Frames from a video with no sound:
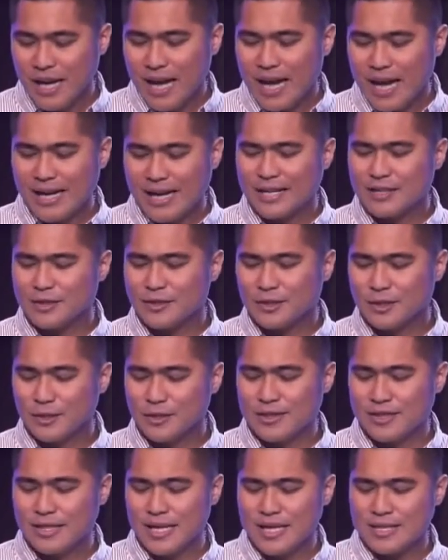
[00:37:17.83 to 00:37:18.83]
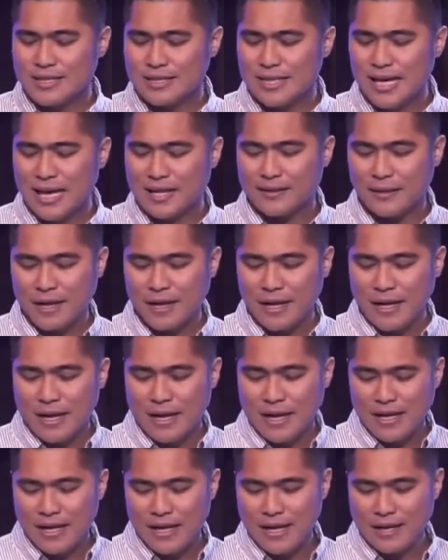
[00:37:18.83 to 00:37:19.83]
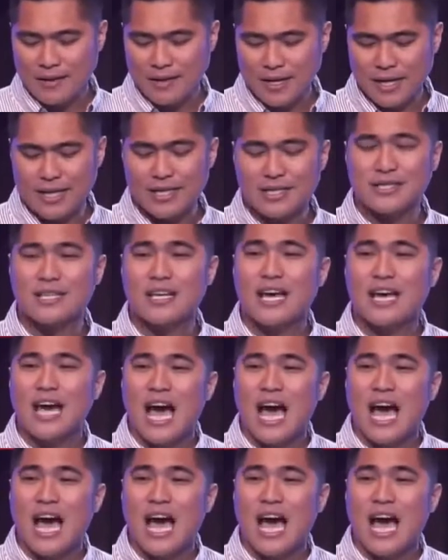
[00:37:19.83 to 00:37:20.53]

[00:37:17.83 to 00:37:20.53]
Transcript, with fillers: And Exodus says that, here it is,